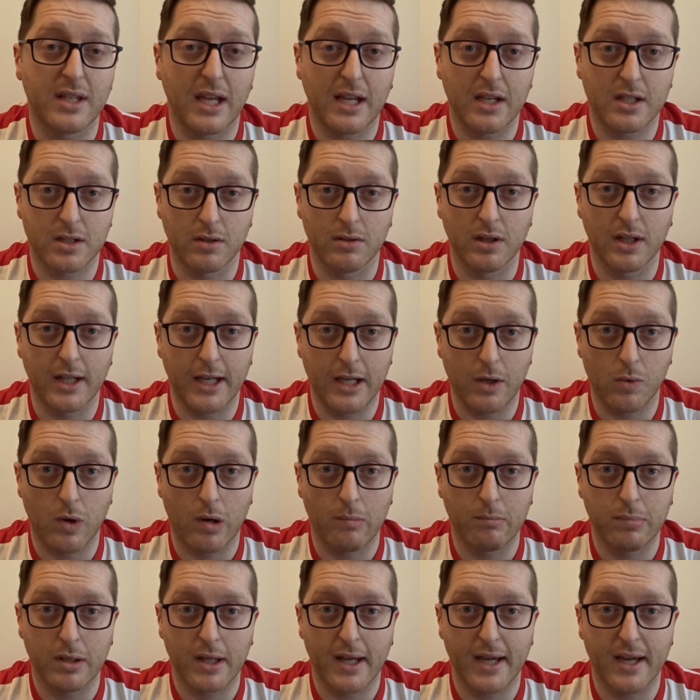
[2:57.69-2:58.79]
Decent League
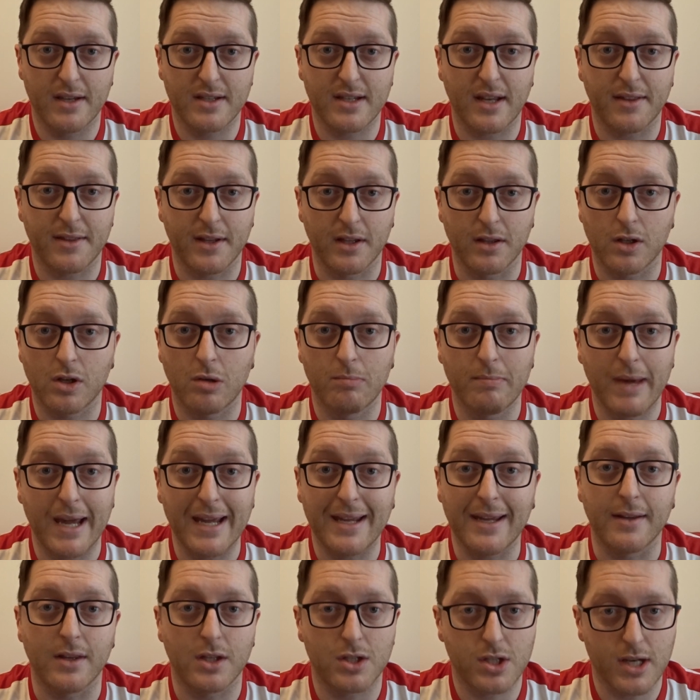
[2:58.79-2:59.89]
One players. I think they can
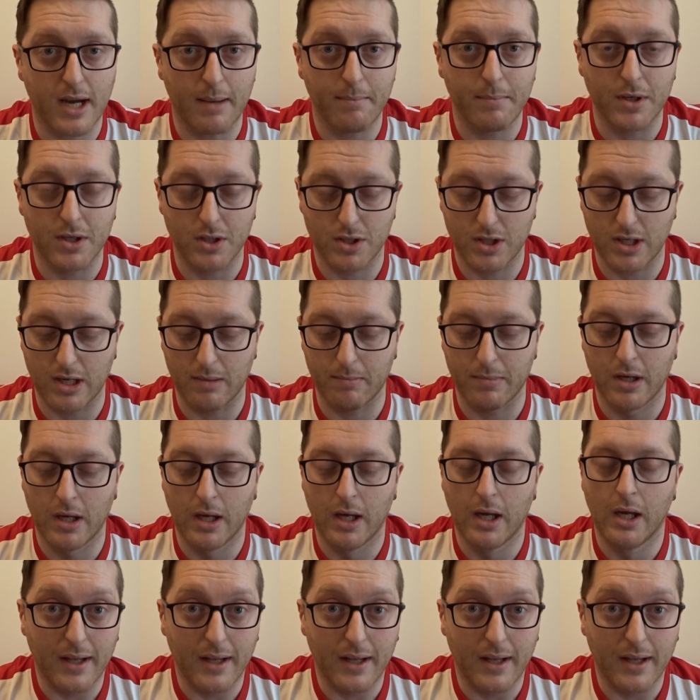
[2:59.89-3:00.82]
make it in the Championship.